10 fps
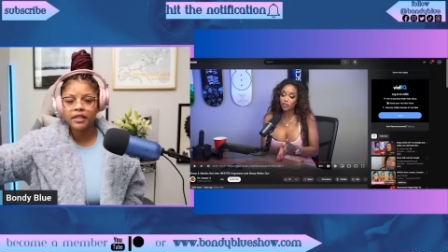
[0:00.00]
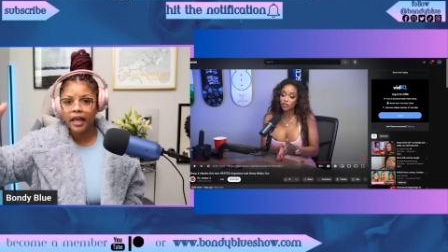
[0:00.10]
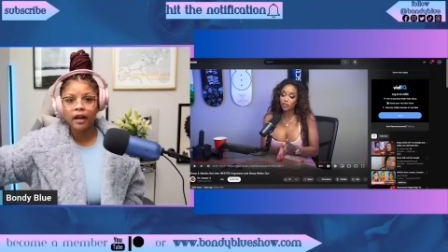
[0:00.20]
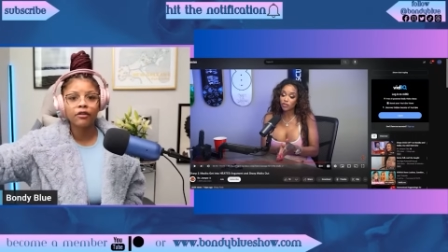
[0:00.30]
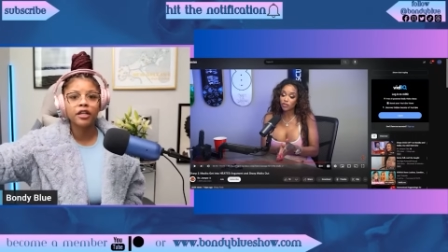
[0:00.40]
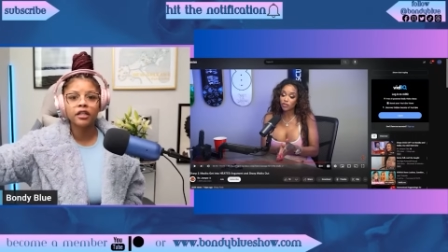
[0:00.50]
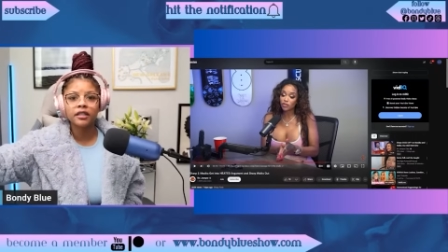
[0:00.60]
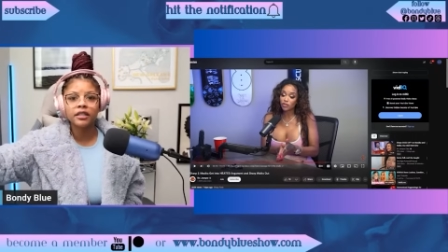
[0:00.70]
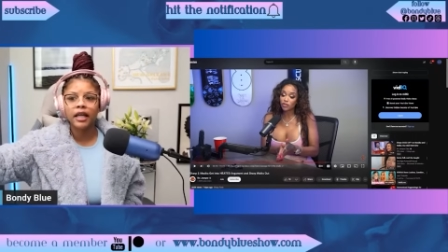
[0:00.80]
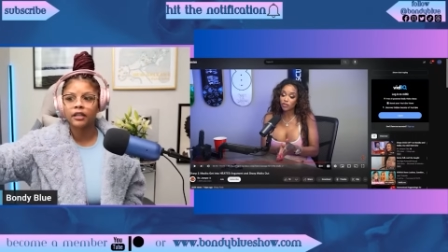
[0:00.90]

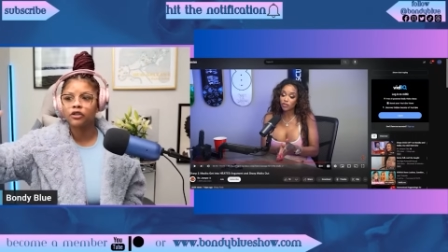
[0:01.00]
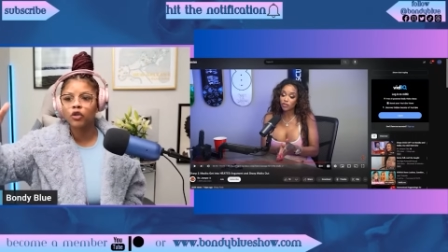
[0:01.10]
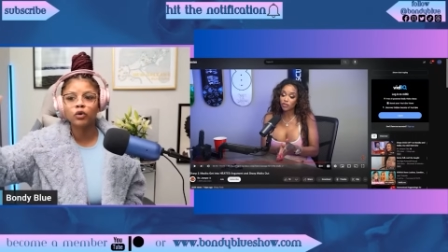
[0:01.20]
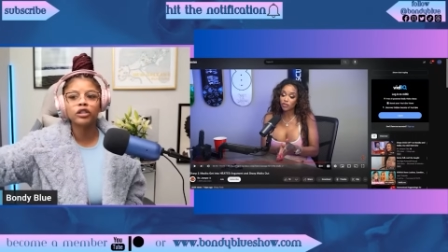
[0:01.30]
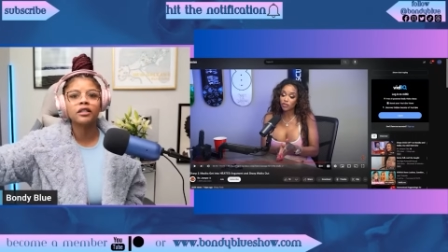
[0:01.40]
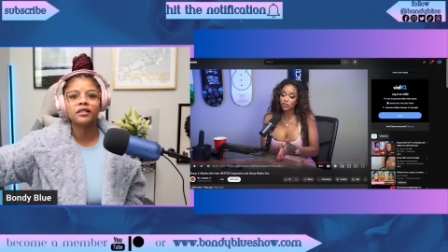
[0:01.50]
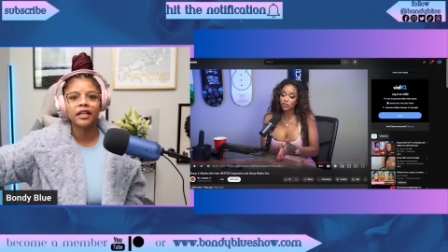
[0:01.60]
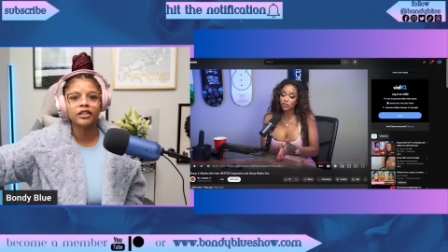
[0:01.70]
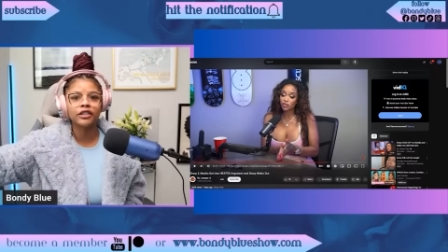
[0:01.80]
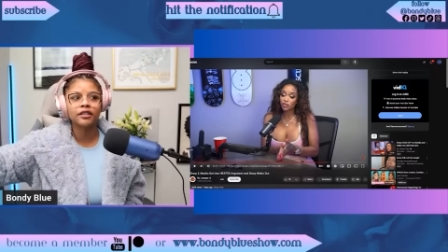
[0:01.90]
areas, and
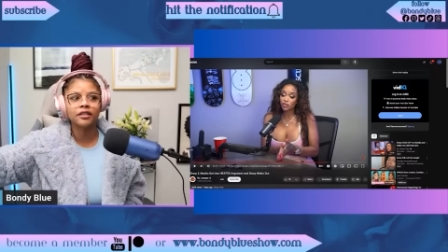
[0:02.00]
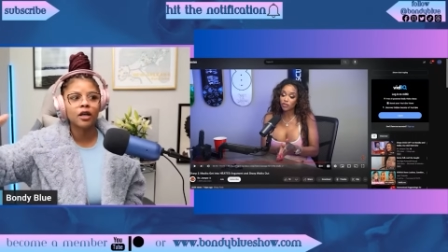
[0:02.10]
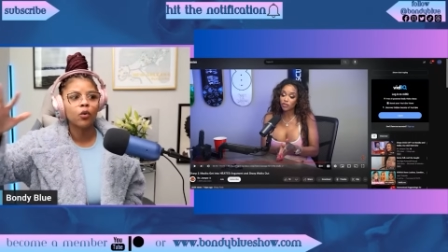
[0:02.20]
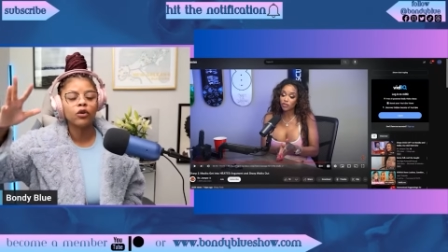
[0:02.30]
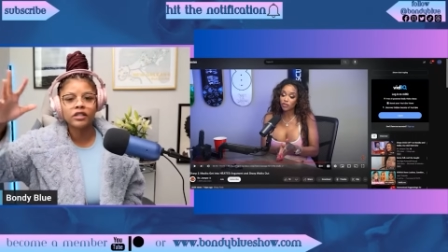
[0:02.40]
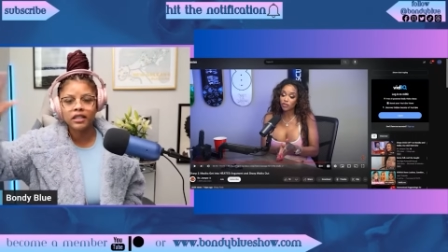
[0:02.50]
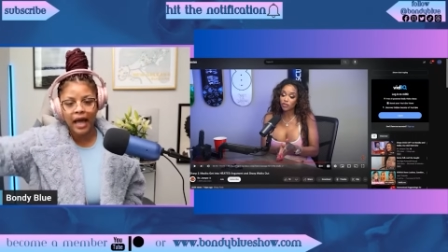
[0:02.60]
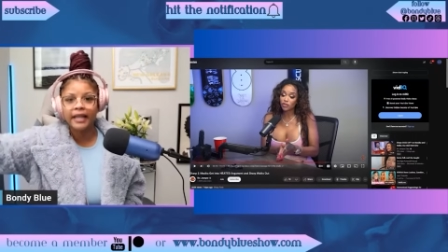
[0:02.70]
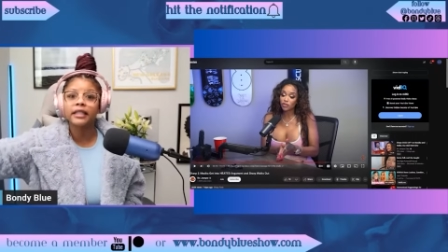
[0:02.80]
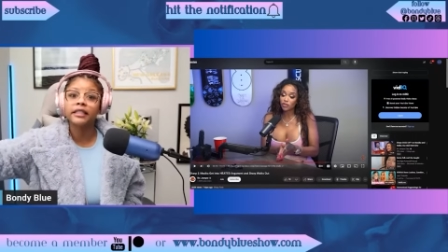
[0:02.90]
socializations were
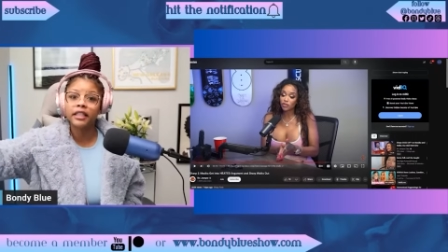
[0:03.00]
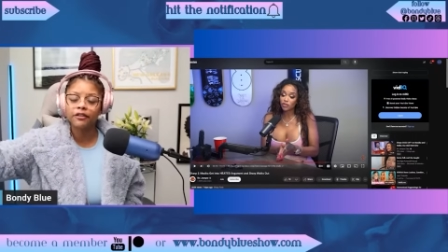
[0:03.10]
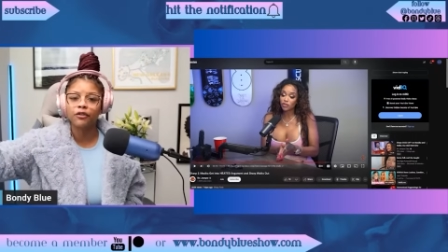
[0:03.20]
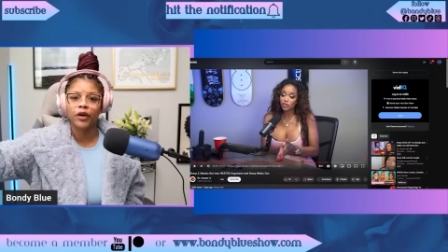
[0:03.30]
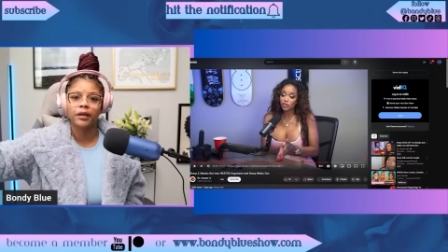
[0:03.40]
slightly different